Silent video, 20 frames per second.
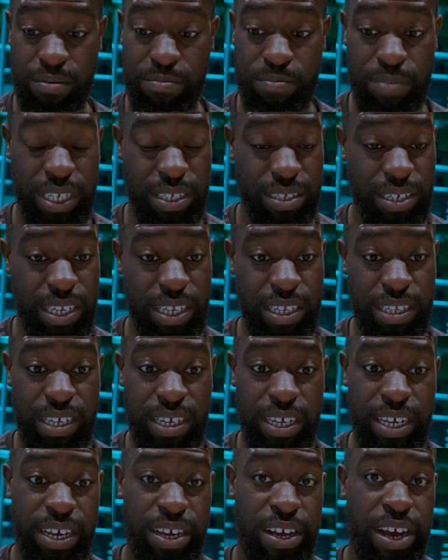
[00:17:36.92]
Basically
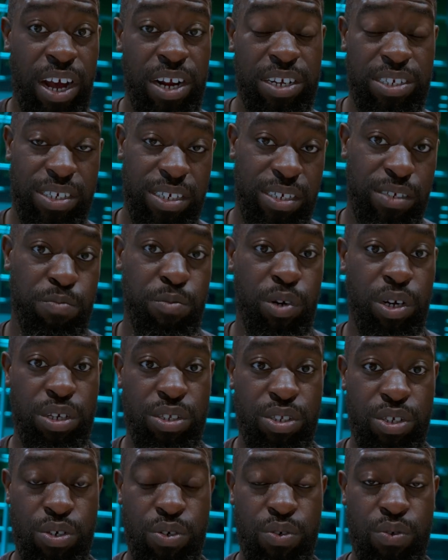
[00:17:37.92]
the R6
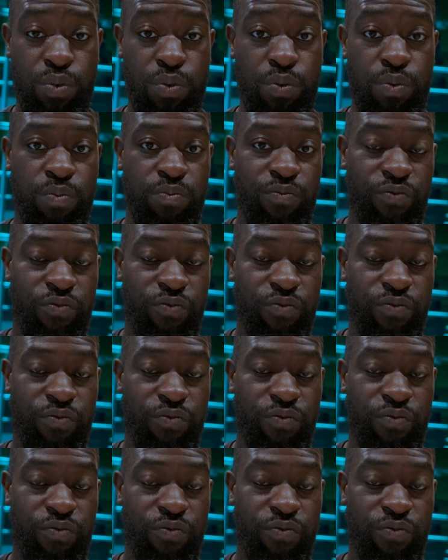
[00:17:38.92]
Mark II,